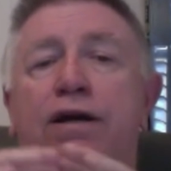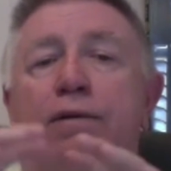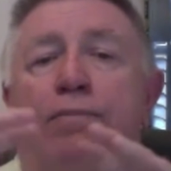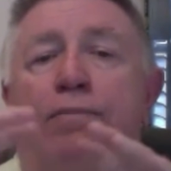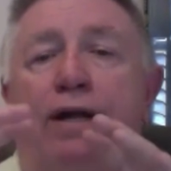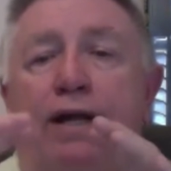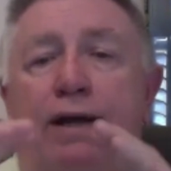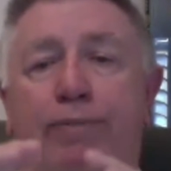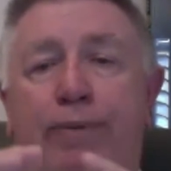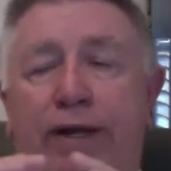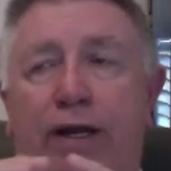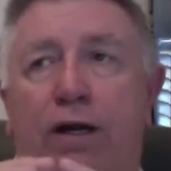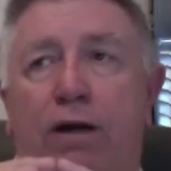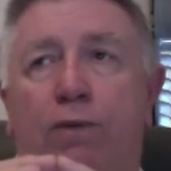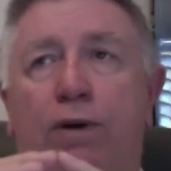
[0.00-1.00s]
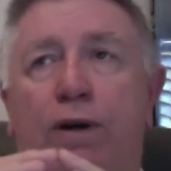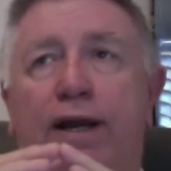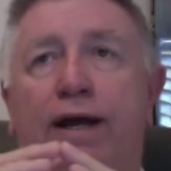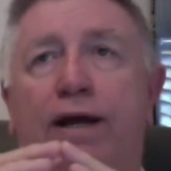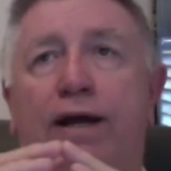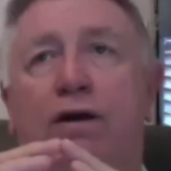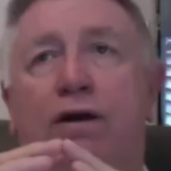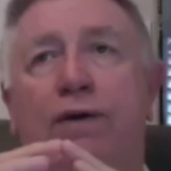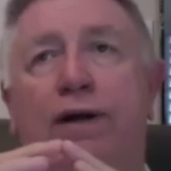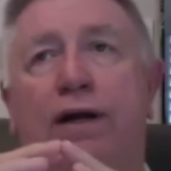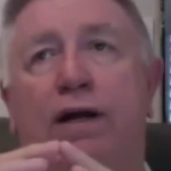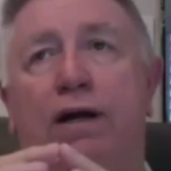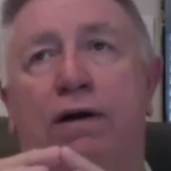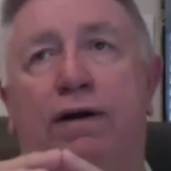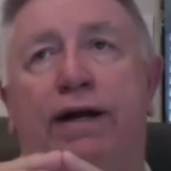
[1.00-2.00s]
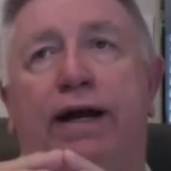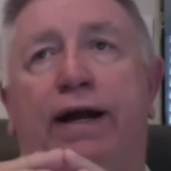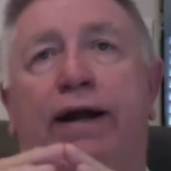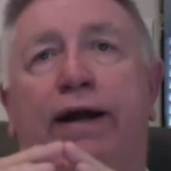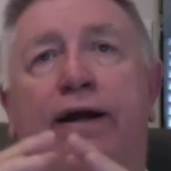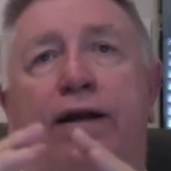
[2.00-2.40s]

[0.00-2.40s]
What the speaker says: But up here, we're now going, okay,